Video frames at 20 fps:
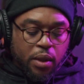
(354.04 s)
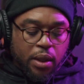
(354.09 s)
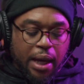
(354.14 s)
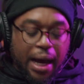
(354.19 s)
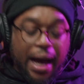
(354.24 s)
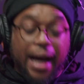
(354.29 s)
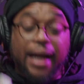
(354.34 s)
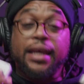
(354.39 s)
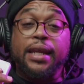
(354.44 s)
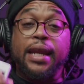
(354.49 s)

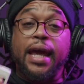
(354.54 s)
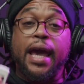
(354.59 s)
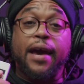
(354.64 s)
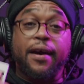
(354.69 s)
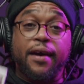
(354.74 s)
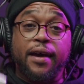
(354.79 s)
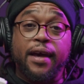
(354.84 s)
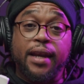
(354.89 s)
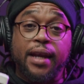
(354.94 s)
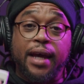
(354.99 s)
I can
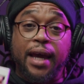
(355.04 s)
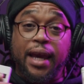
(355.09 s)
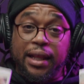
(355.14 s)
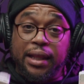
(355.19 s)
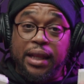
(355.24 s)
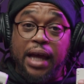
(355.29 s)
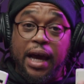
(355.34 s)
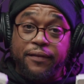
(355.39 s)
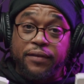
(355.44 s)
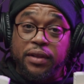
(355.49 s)
add a
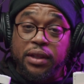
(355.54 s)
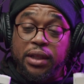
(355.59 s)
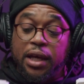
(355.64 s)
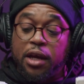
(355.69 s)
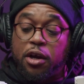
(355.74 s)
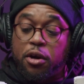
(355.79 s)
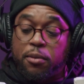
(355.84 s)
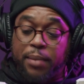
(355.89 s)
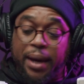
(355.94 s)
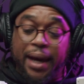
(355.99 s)

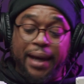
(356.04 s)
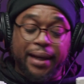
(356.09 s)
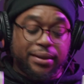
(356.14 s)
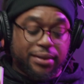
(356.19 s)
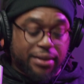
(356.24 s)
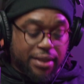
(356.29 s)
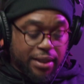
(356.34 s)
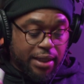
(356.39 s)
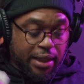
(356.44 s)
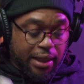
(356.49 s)
lavalier mic
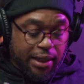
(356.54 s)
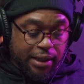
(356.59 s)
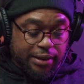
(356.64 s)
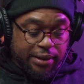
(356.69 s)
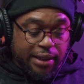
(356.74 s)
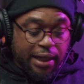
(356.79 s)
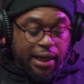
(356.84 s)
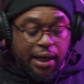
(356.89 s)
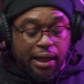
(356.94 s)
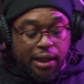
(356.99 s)
to these,
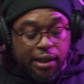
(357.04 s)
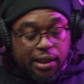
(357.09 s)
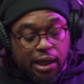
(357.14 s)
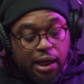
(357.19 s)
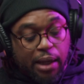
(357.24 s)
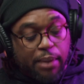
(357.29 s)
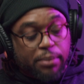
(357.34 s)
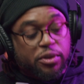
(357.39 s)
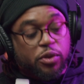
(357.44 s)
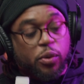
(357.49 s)
and it
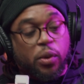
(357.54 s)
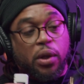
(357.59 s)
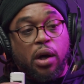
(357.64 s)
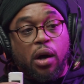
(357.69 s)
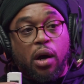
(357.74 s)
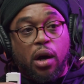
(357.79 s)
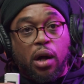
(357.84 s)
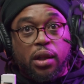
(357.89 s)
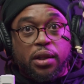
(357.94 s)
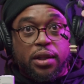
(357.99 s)
comes with
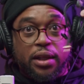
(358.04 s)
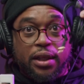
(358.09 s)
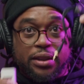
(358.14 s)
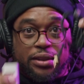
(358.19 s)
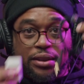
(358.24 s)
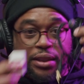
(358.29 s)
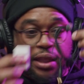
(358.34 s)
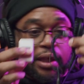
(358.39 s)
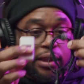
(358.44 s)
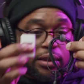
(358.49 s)
all of these
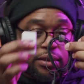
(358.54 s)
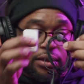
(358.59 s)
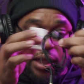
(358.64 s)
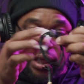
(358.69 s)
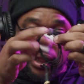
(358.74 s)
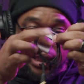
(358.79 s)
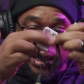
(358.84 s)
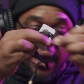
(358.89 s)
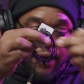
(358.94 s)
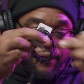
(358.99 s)
things: a
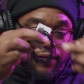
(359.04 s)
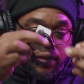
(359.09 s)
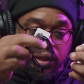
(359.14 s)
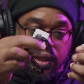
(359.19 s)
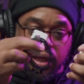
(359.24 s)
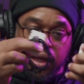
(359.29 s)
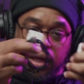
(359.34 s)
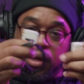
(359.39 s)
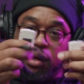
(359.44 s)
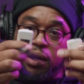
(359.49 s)

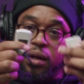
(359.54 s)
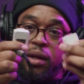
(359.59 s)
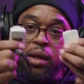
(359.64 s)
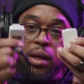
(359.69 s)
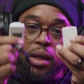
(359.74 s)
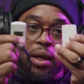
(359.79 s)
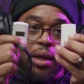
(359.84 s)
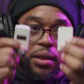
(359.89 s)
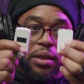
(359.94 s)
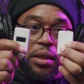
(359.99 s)
lavalier,
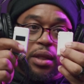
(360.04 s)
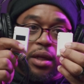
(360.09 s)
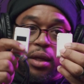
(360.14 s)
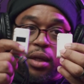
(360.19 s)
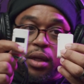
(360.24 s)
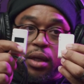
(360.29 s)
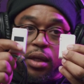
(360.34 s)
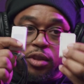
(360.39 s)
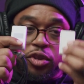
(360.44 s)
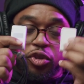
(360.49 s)

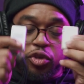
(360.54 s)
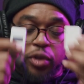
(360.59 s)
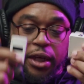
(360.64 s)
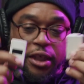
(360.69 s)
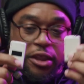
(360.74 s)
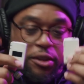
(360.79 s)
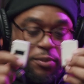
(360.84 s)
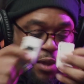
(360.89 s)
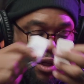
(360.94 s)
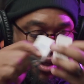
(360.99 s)
the
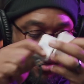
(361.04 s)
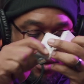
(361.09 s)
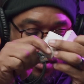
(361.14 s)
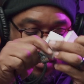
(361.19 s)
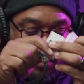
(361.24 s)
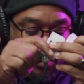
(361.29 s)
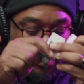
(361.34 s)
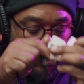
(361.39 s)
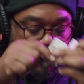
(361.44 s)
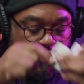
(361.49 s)
transmitter, the
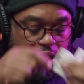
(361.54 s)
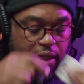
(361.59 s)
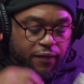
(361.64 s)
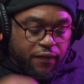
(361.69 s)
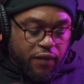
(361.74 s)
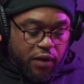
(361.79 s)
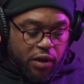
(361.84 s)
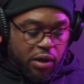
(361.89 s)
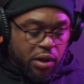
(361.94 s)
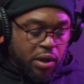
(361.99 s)

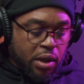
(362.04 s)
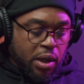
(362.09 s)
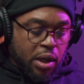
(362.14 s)
receiver,